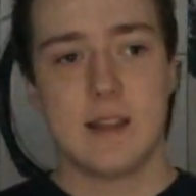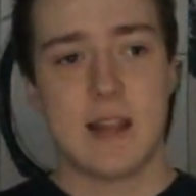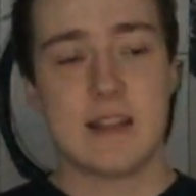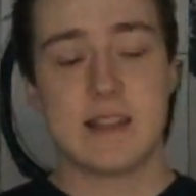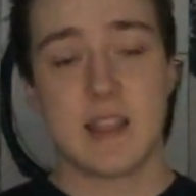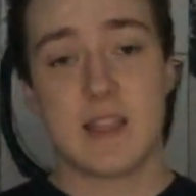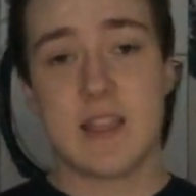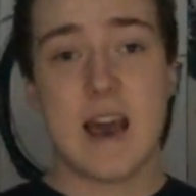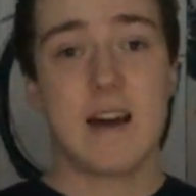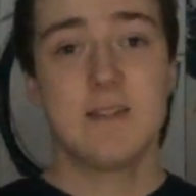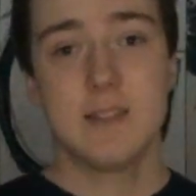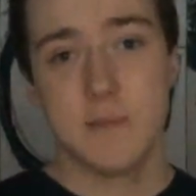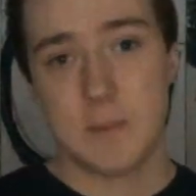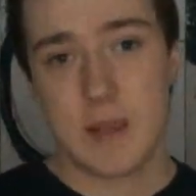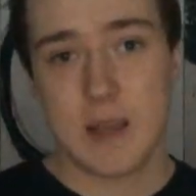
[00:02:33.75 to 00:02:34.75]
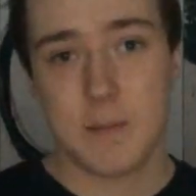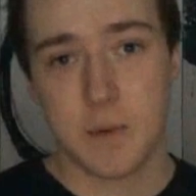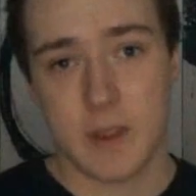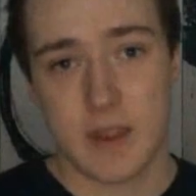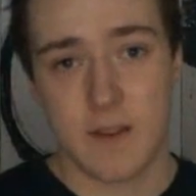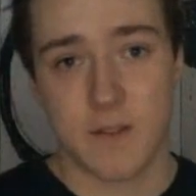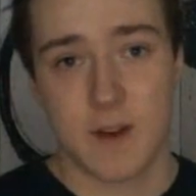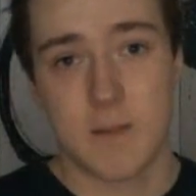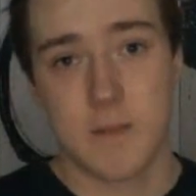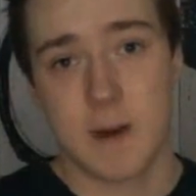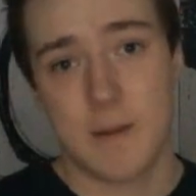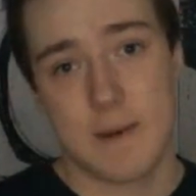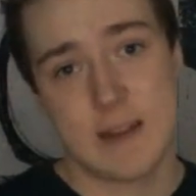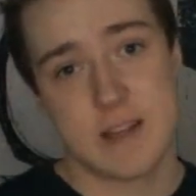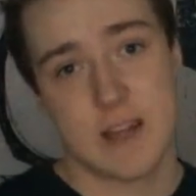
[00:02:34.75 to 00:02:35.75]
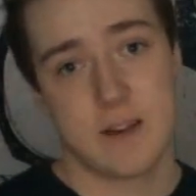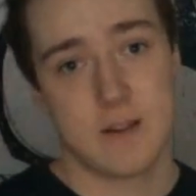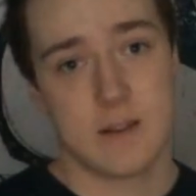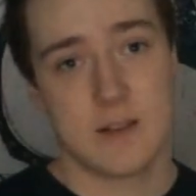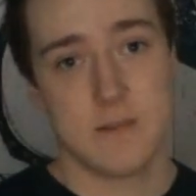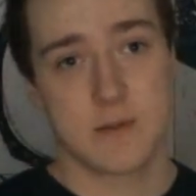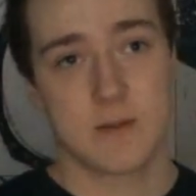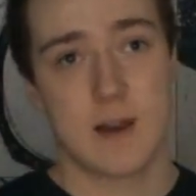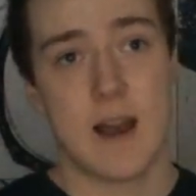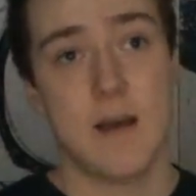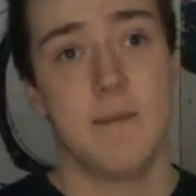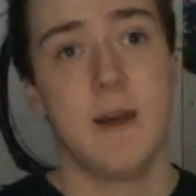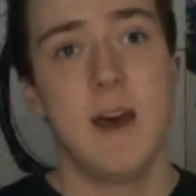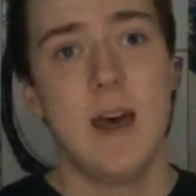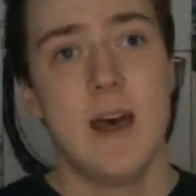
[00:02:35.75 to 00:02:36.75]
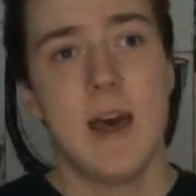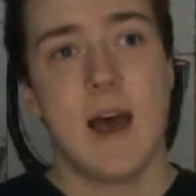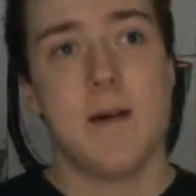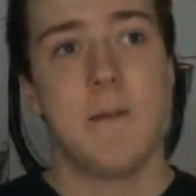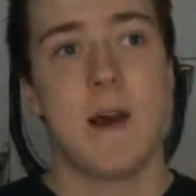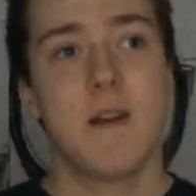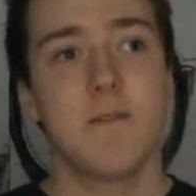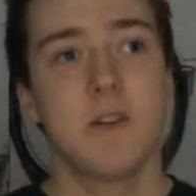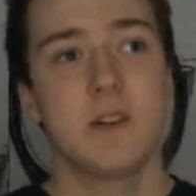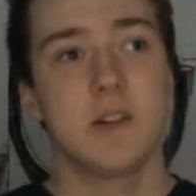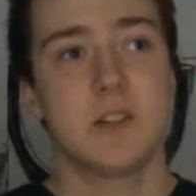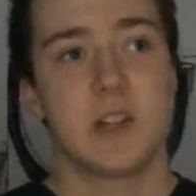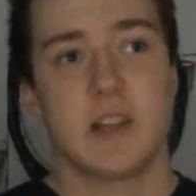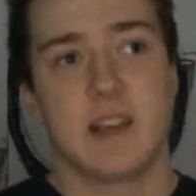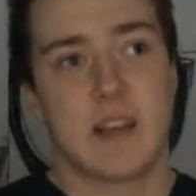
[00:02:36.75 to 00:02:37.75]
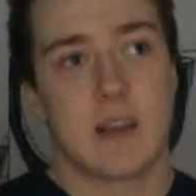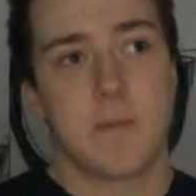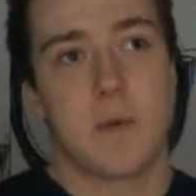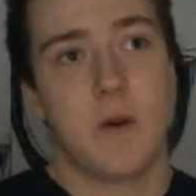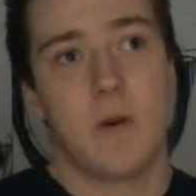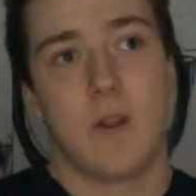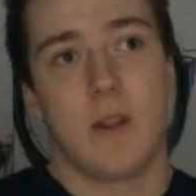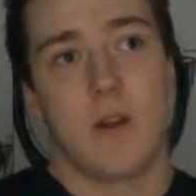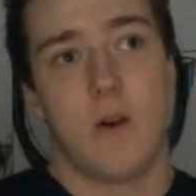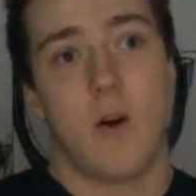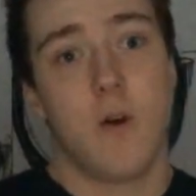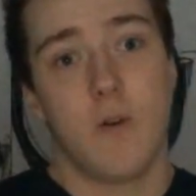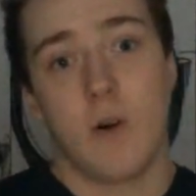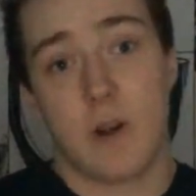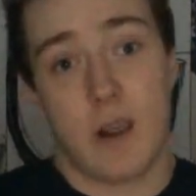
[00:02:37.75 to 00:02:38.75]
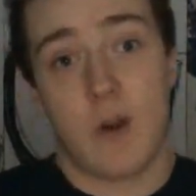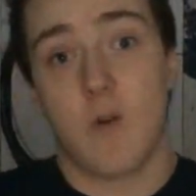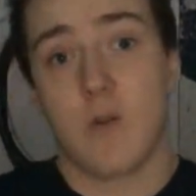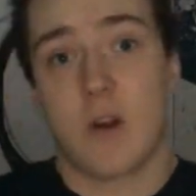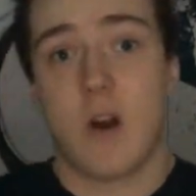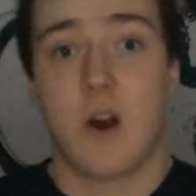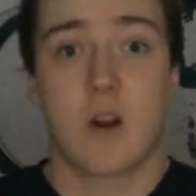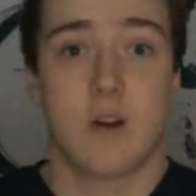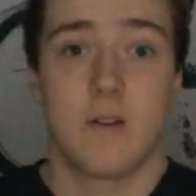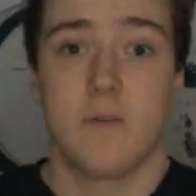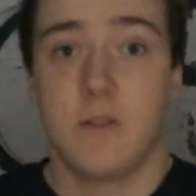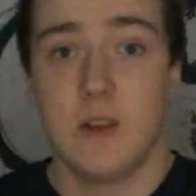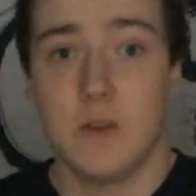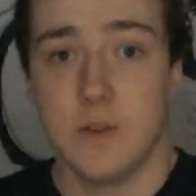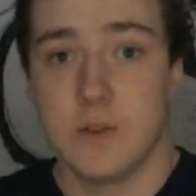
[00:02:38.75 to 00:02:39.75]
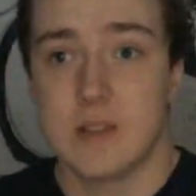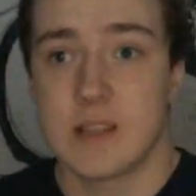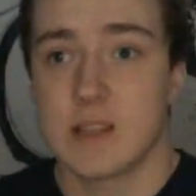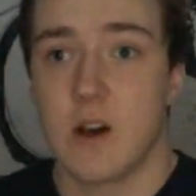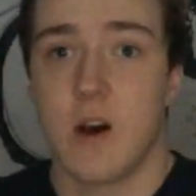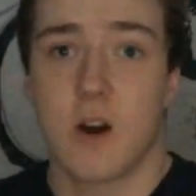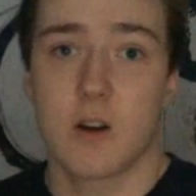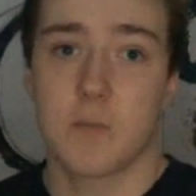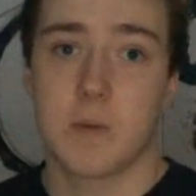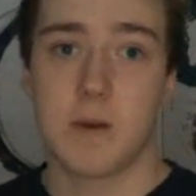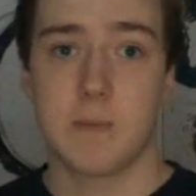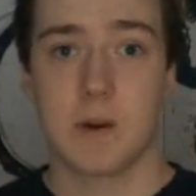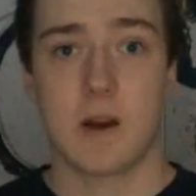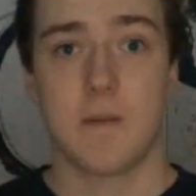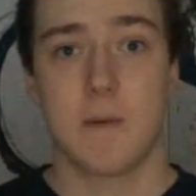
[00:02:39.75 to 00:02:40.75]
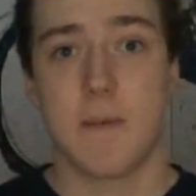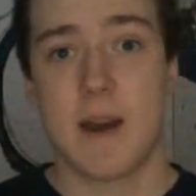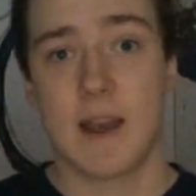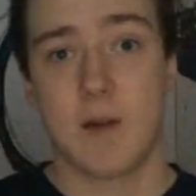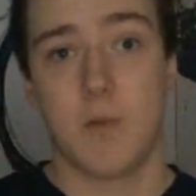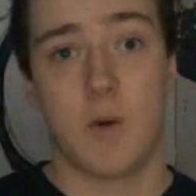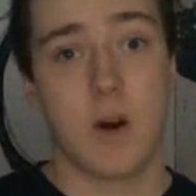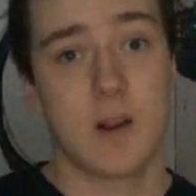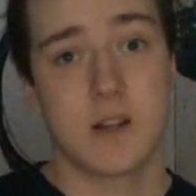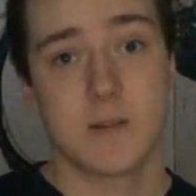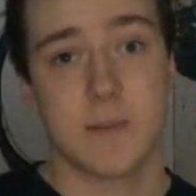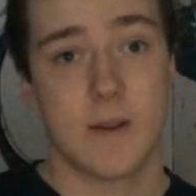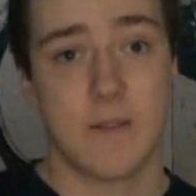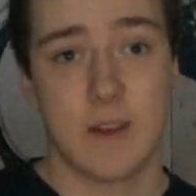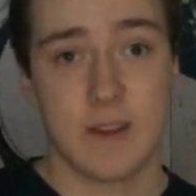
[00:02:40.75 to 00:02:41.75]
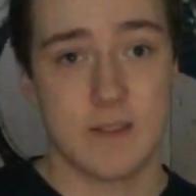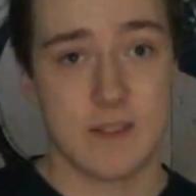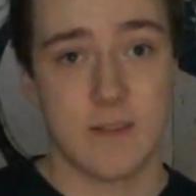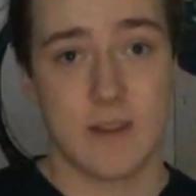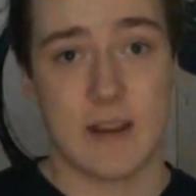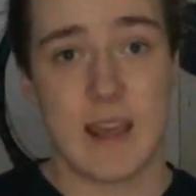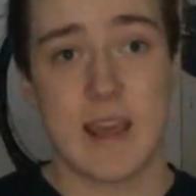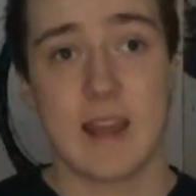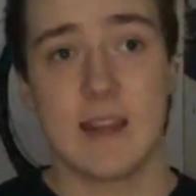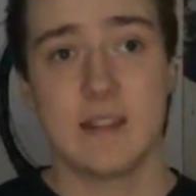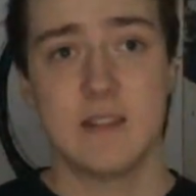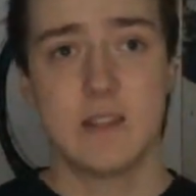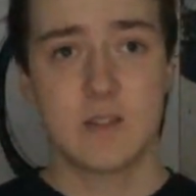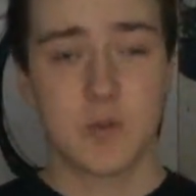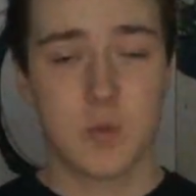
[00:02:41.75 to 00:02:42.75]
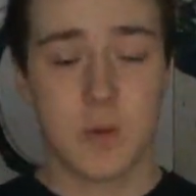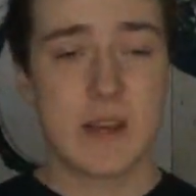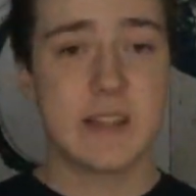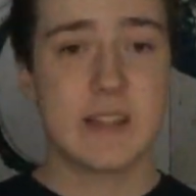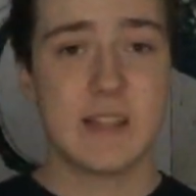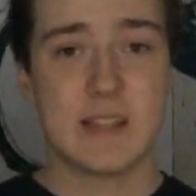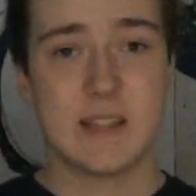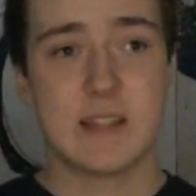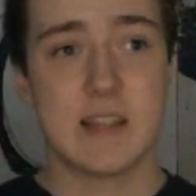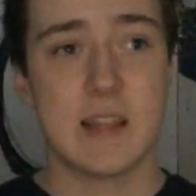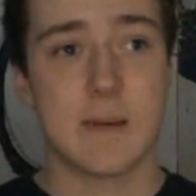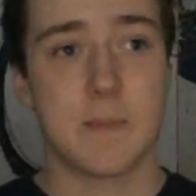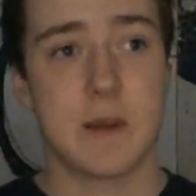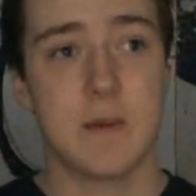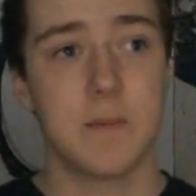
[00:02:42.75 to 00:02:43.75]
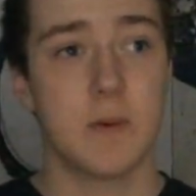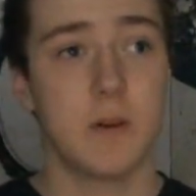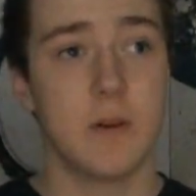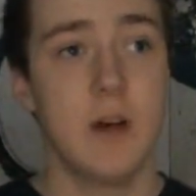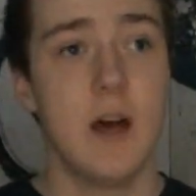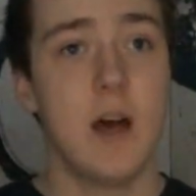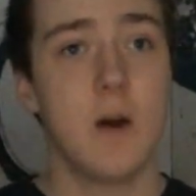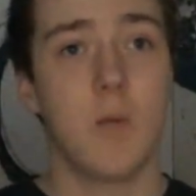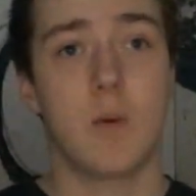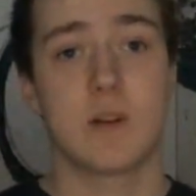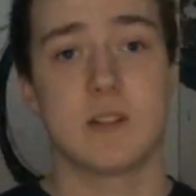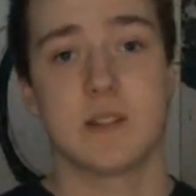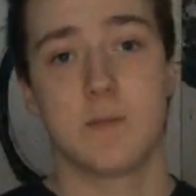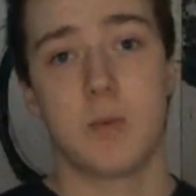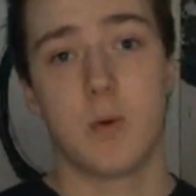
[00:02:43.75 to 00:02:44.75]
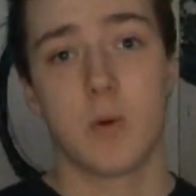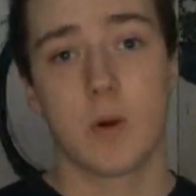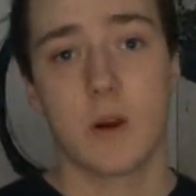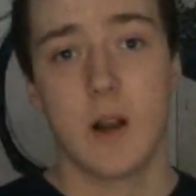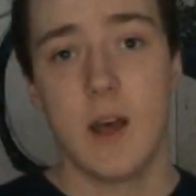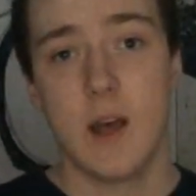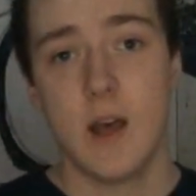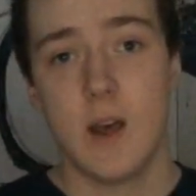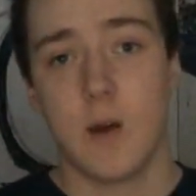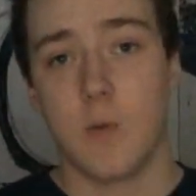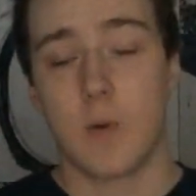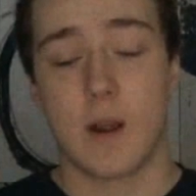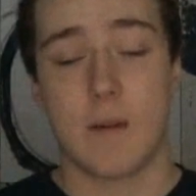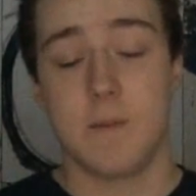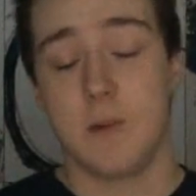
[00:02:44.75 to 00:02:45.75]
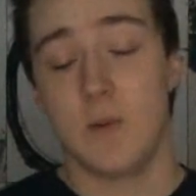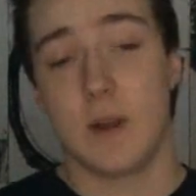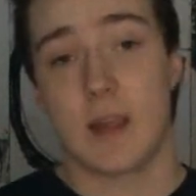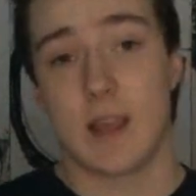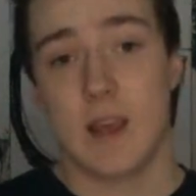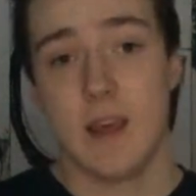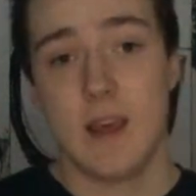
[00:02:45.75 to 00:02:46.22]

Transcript: It's a thousand people that have come by my channel and subscribed. I'm averaging like about oh like over 100 views. That's a 100 people coming back and watching my videos every day. And it's just crazy to see that people want to support what I'm doing.